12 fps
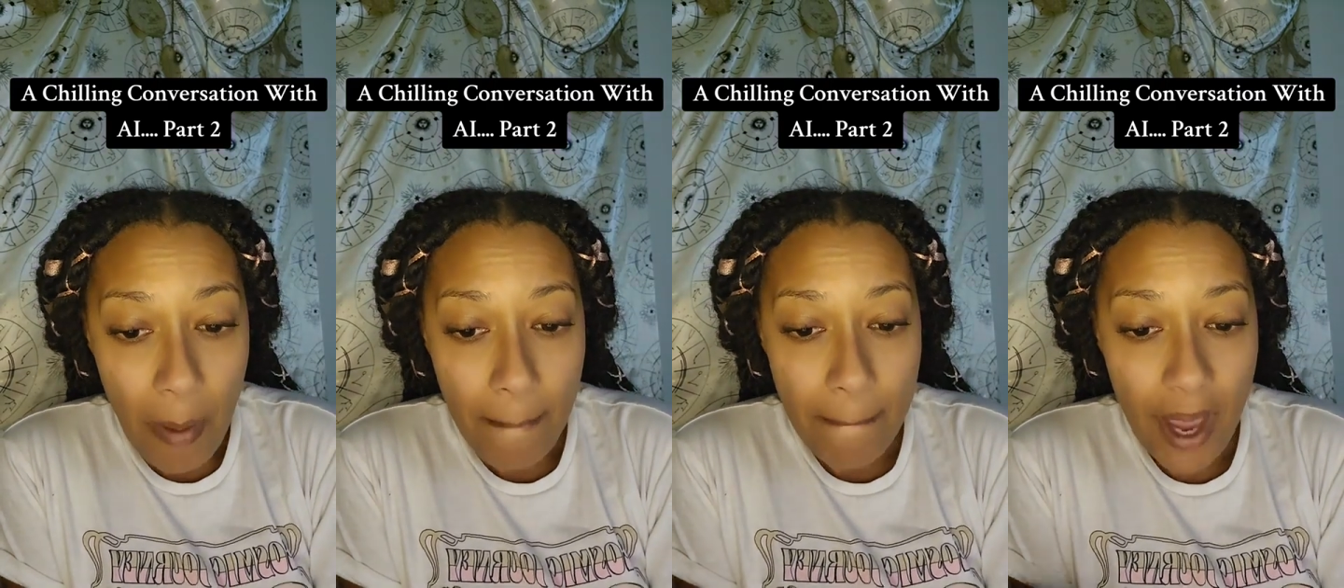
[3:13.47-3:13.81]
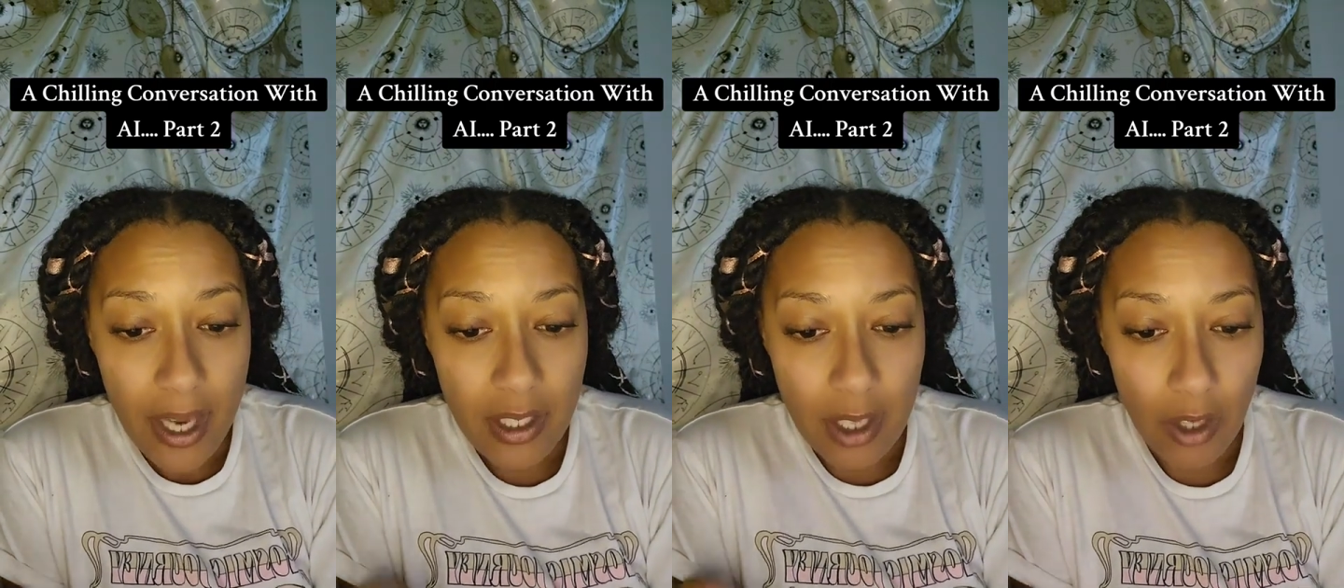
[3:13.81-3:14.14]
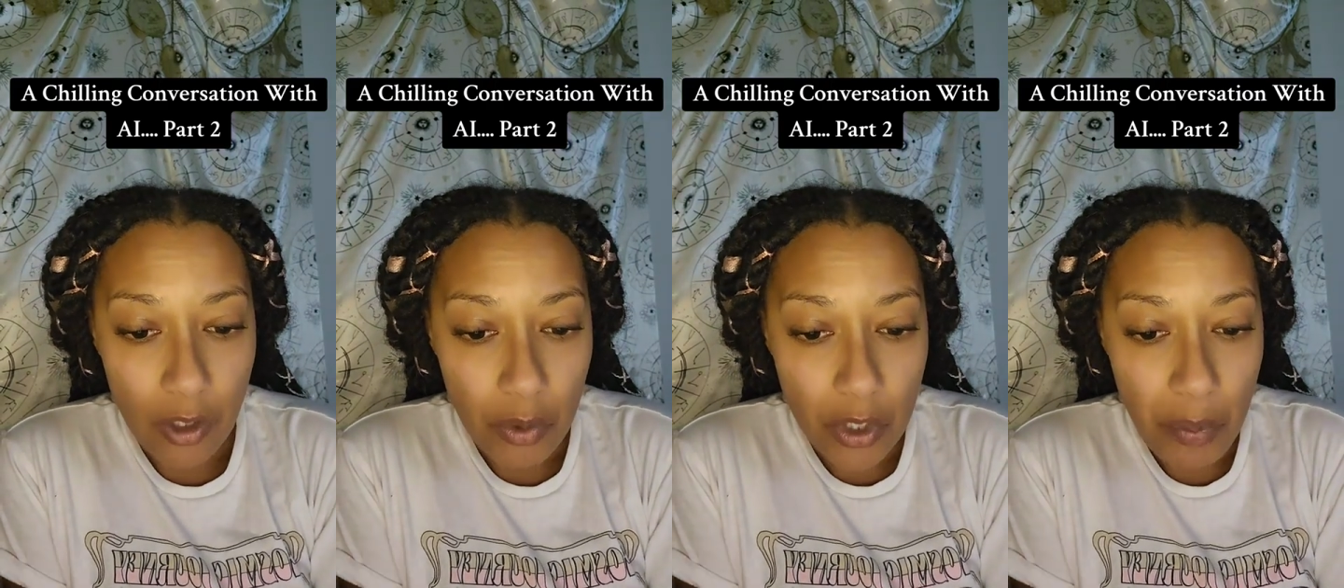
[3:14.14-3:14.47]
Based
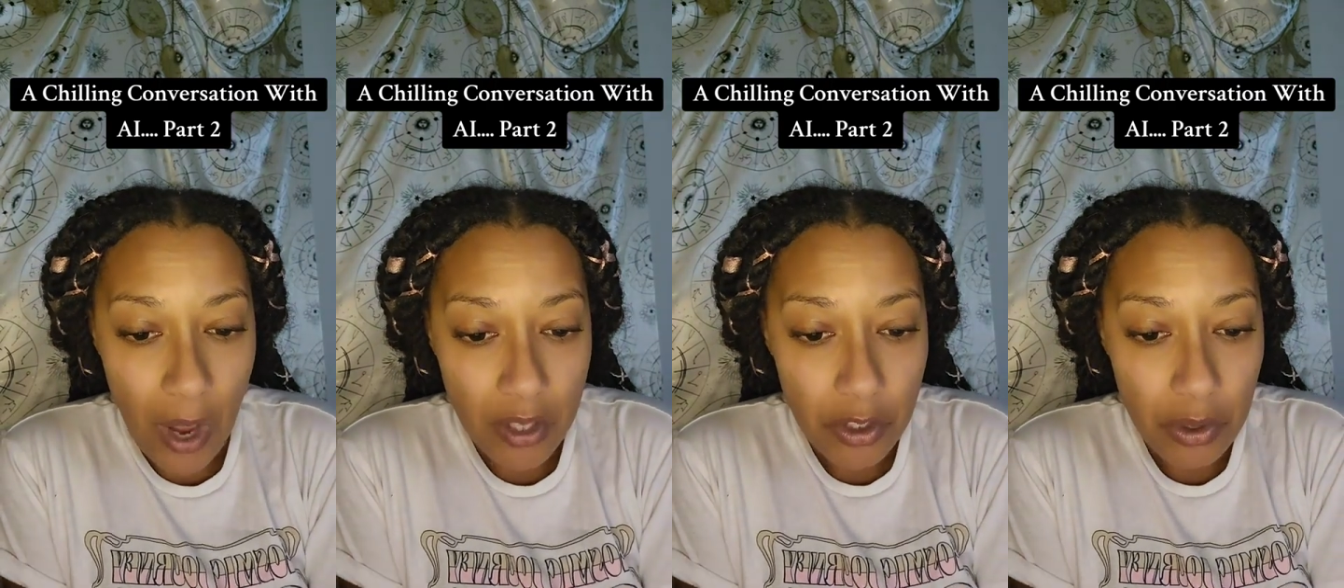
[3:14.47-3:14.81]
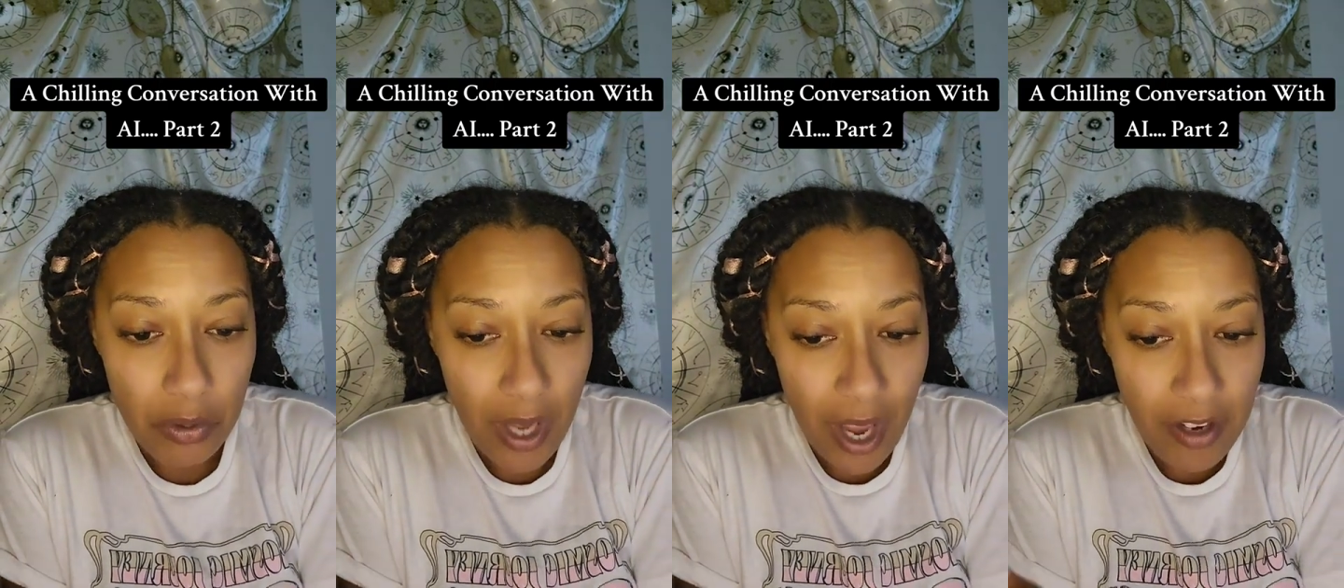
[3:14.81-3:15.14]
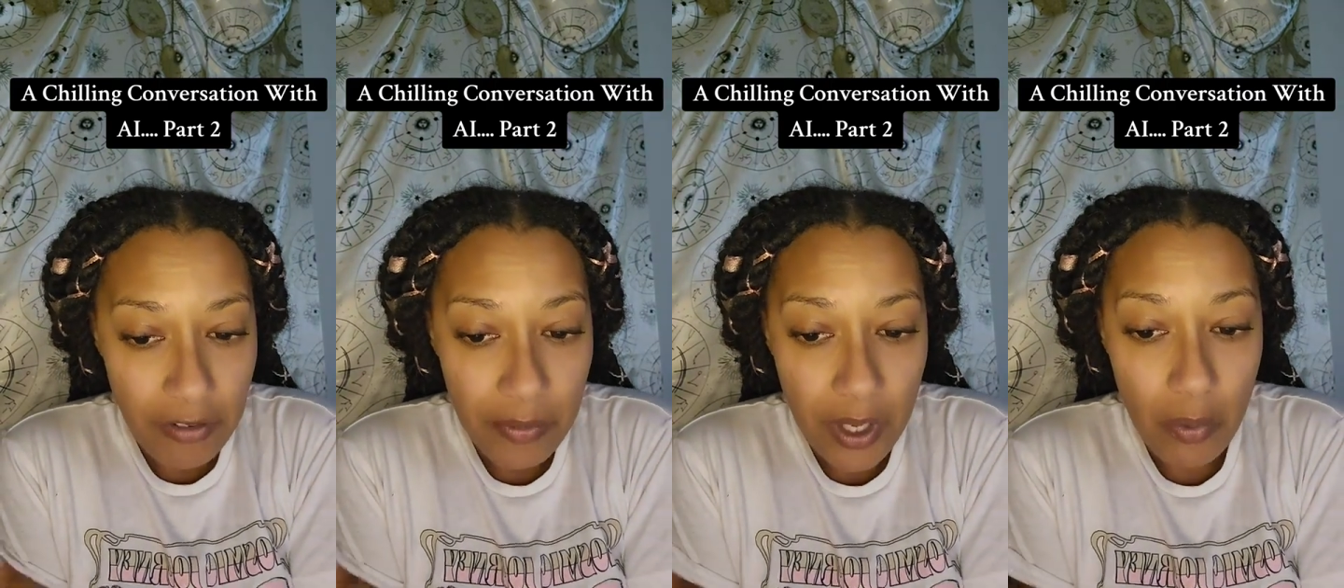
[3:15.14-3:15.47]
on the response you
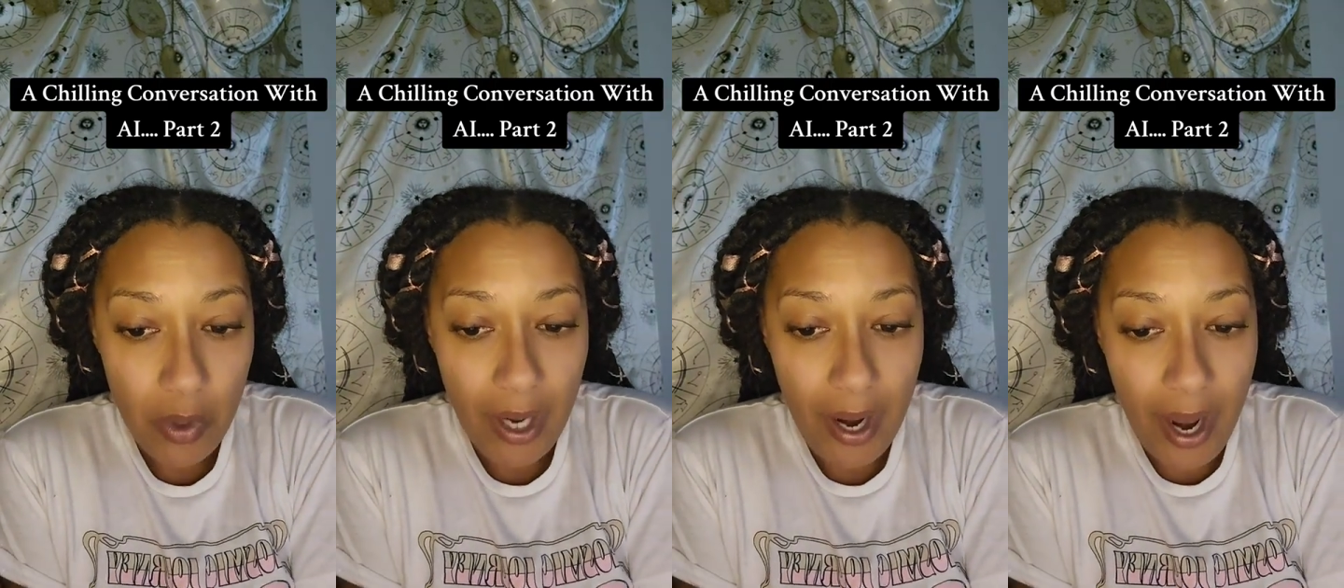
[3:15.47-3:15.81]
gave me when I